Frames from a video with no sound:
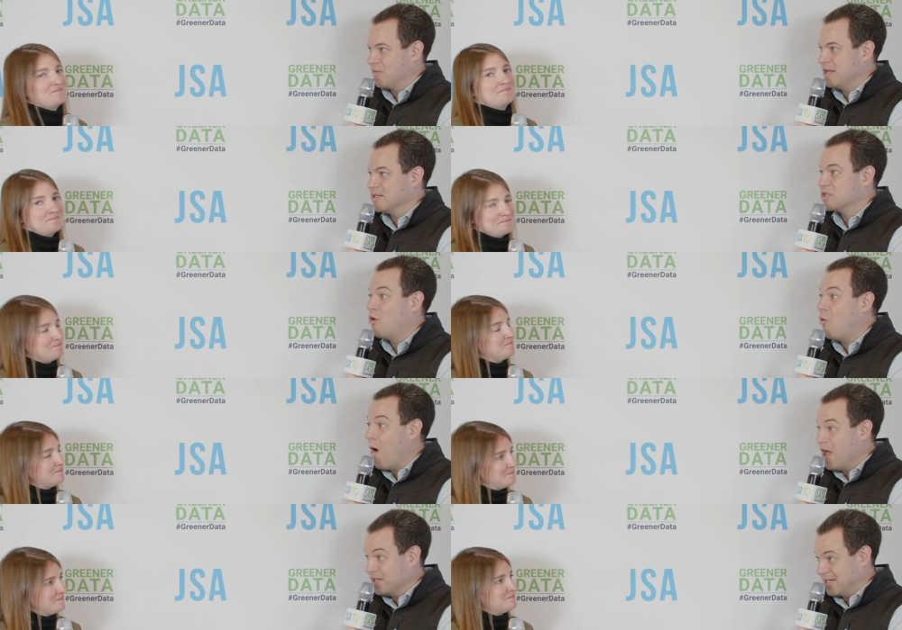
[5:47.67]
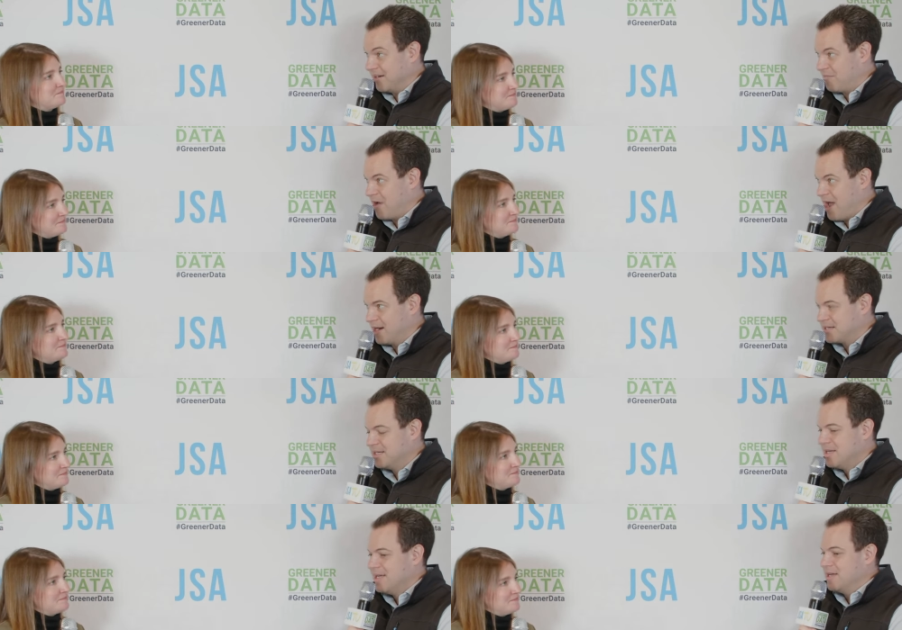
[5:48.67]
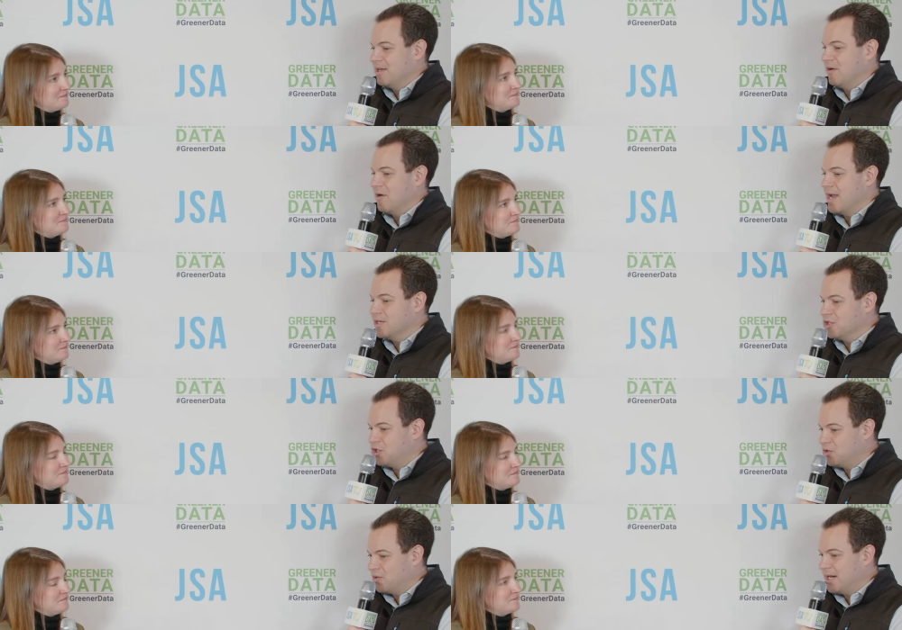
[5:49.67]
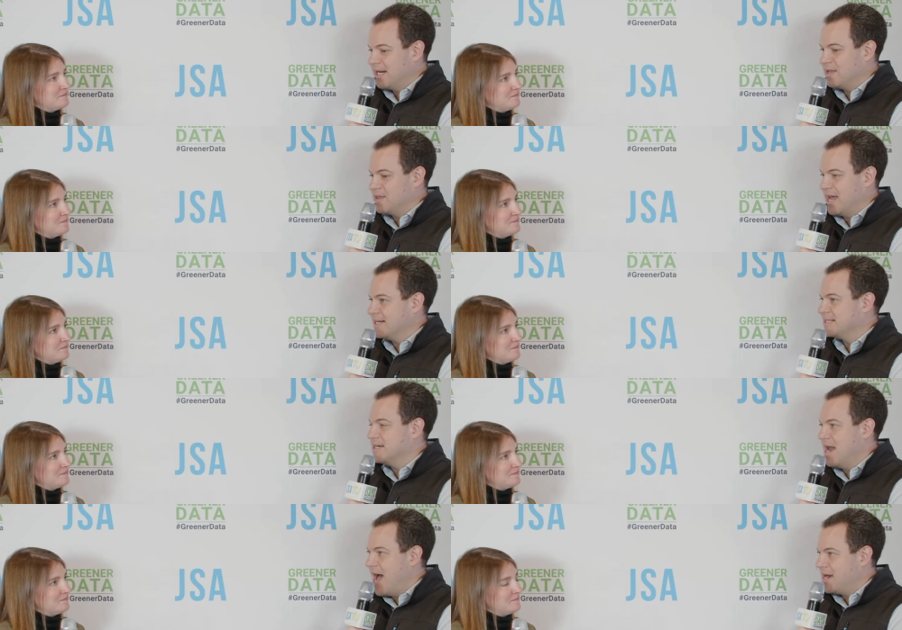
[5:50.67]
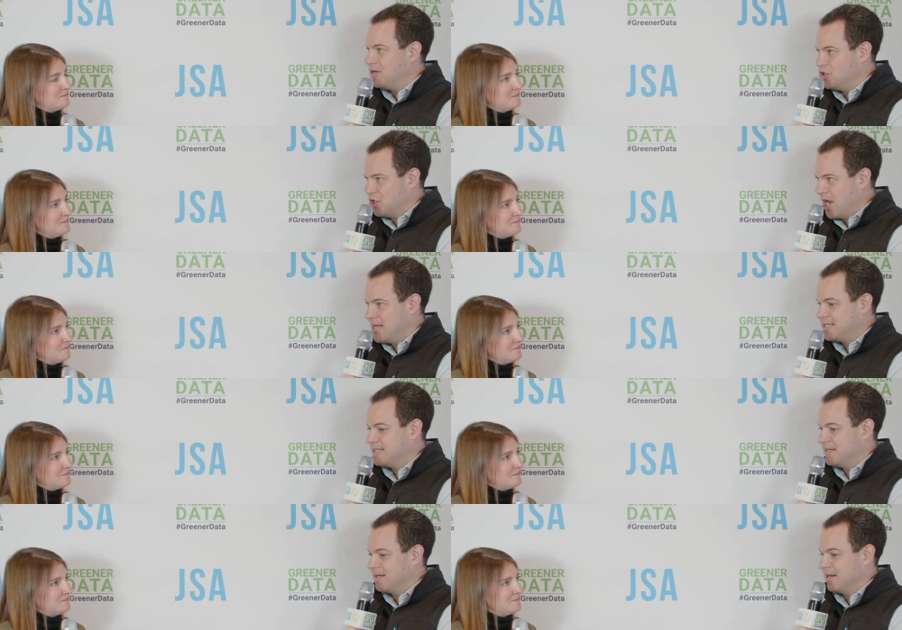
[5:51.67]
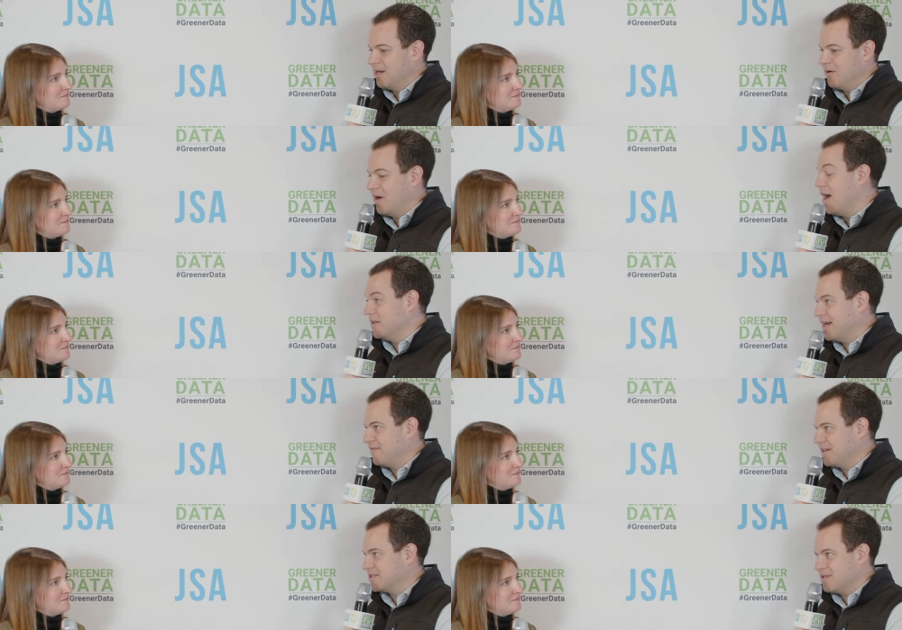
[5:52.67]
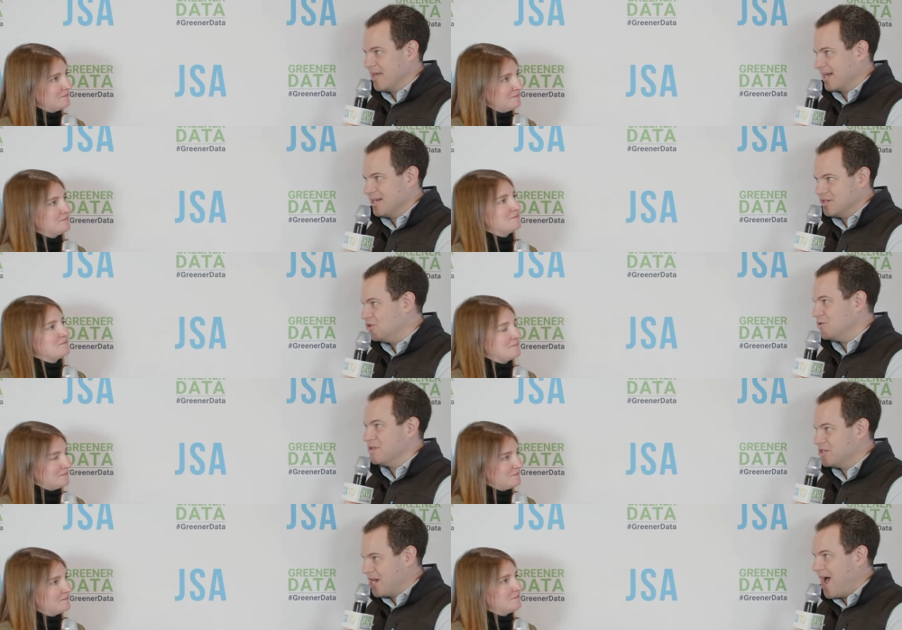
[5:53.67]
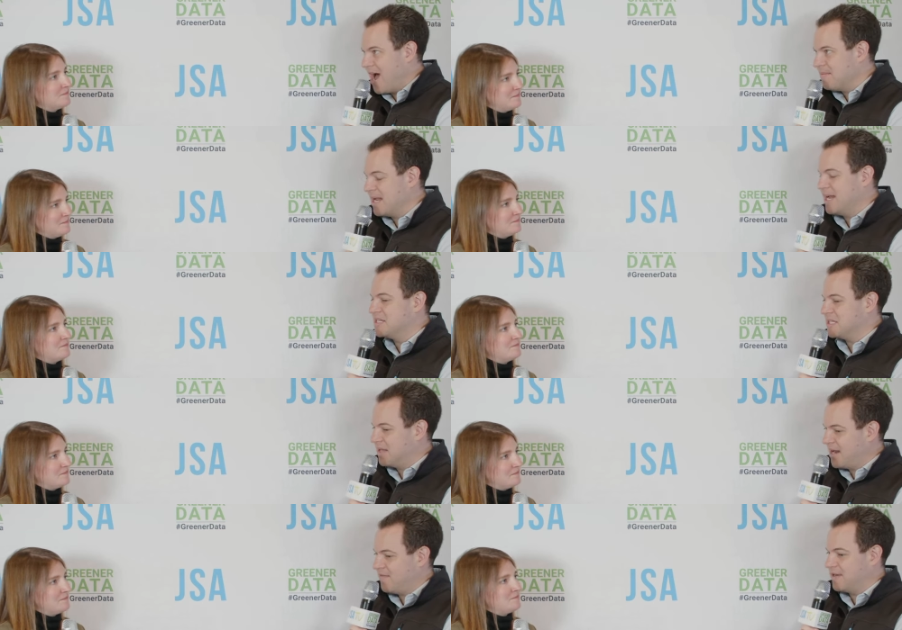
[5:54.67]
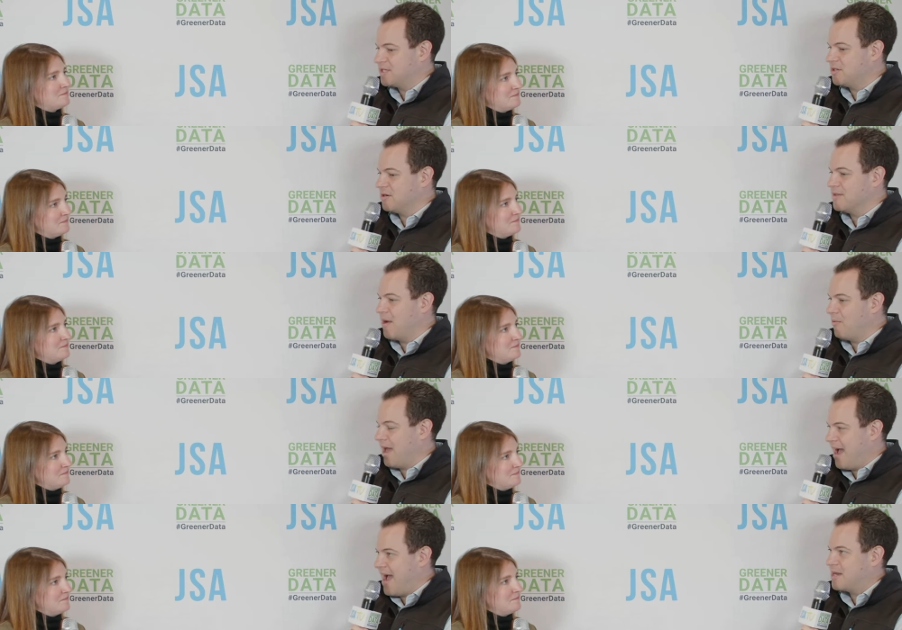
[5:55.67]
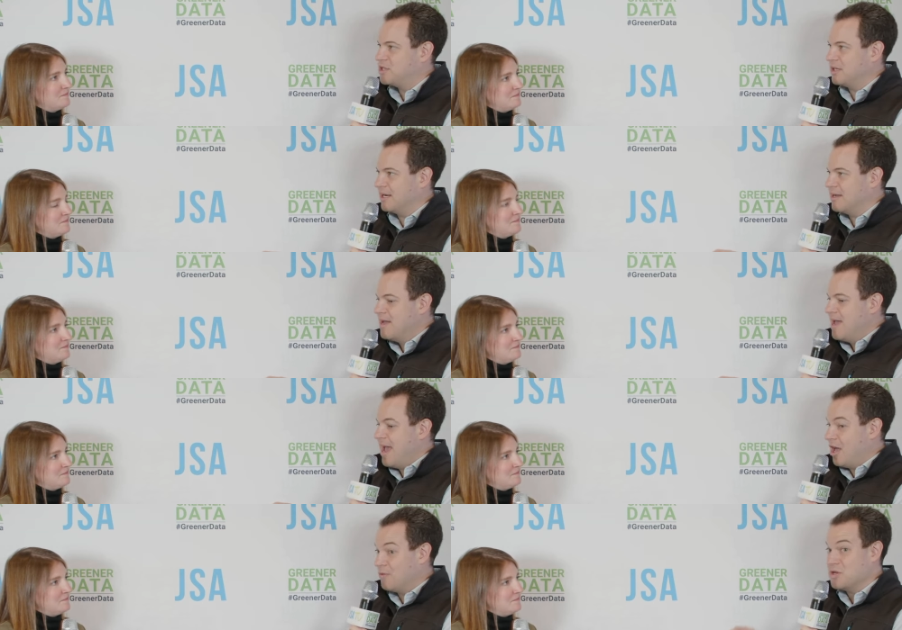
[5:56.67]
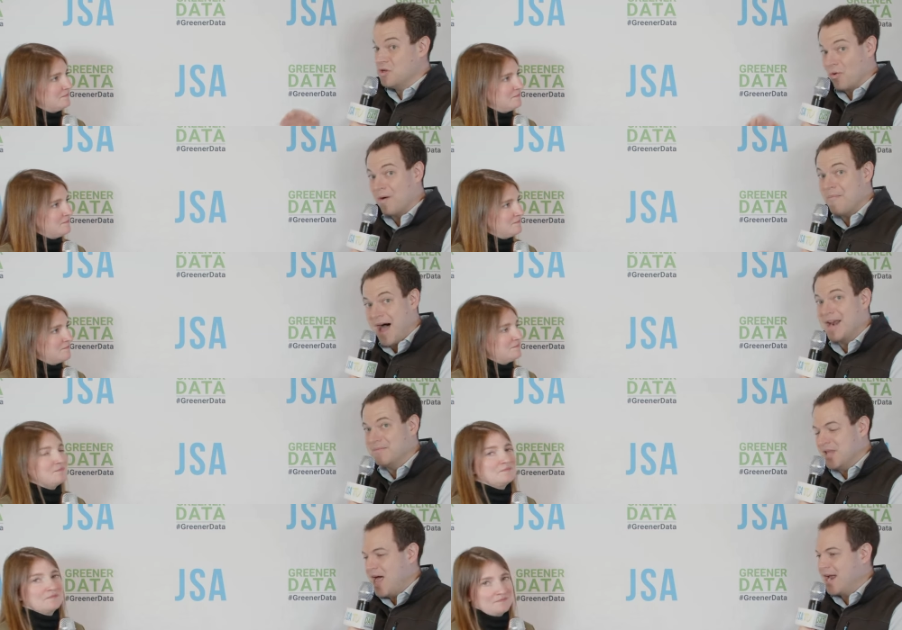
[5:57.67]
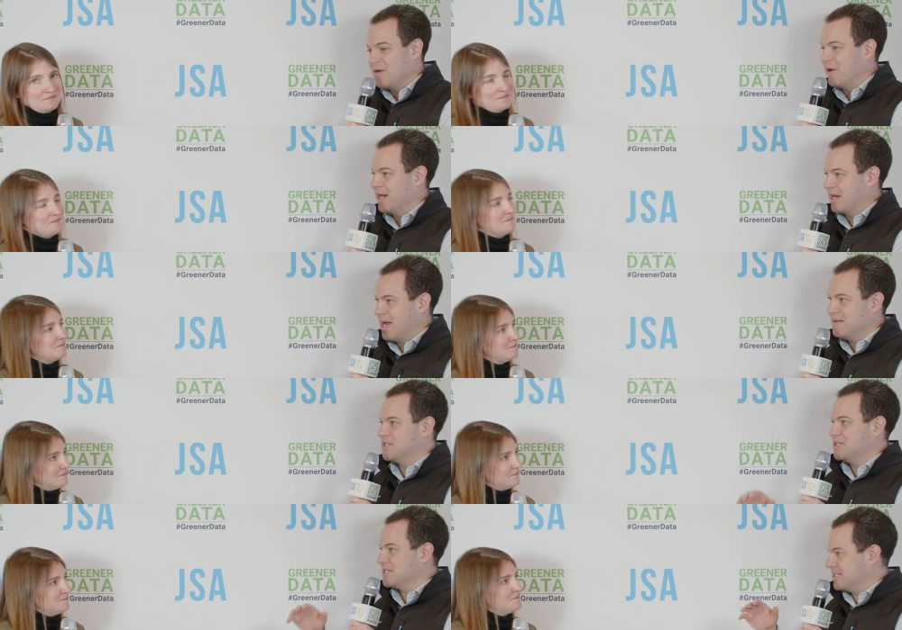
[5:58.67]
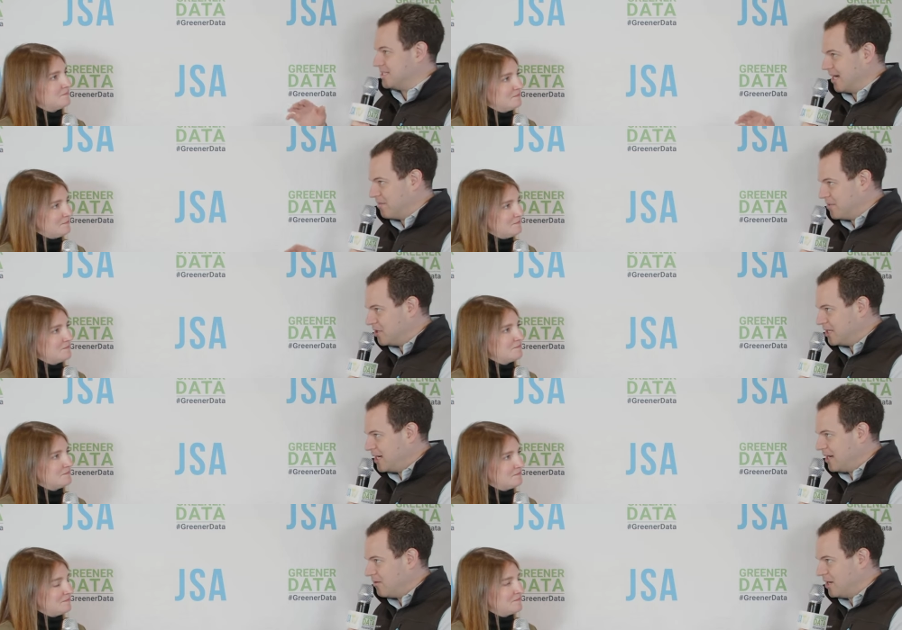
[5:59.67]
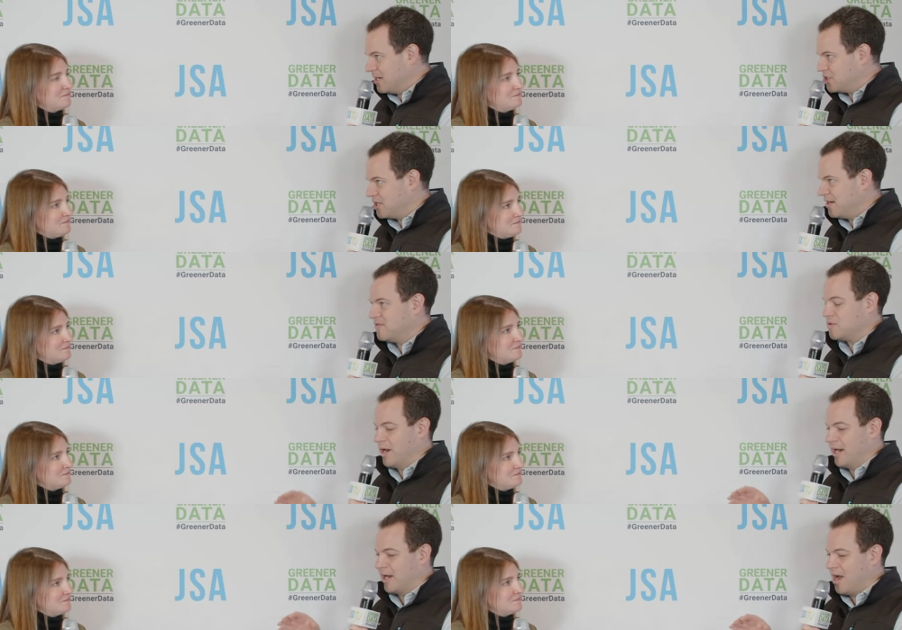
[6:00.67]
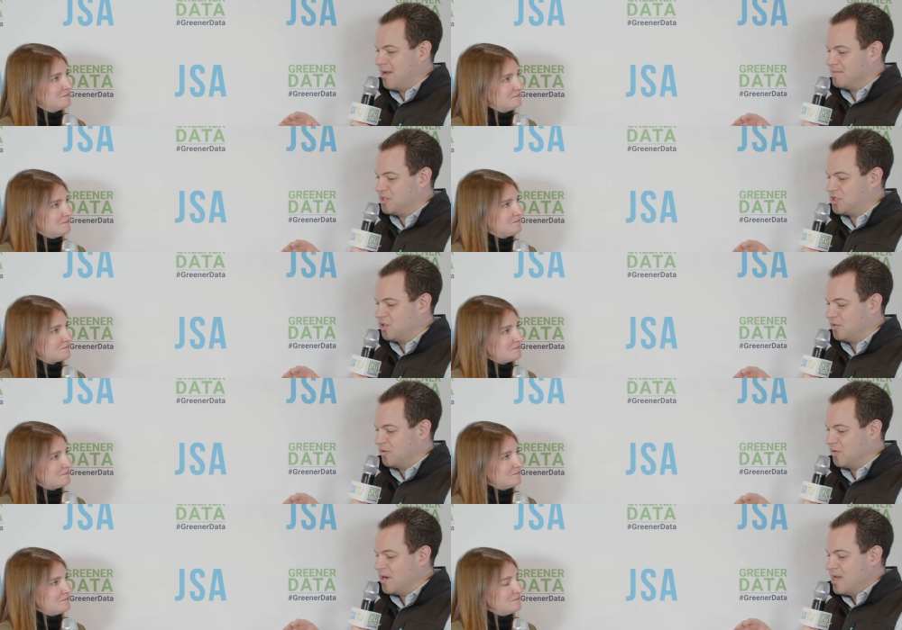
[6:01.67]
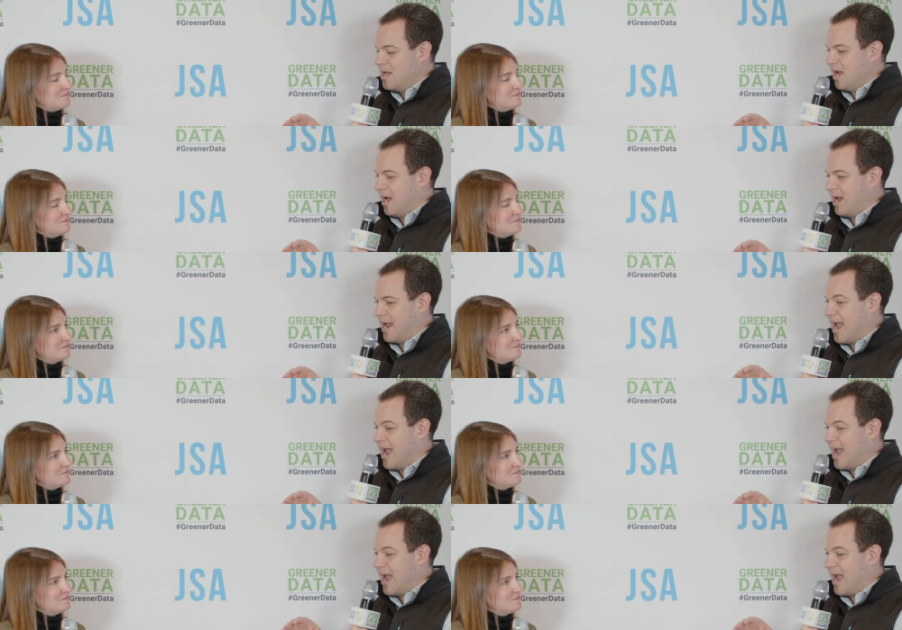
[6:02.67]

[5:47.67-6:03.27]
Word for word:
Speaker 1: mm-hmm. well as quality of product you know, ensuring that it's not just, you know, a light fixture that can do the job, it's a light fixture that will actually help your bottom line when it comes to sustainability initiatives, when it comes to uh,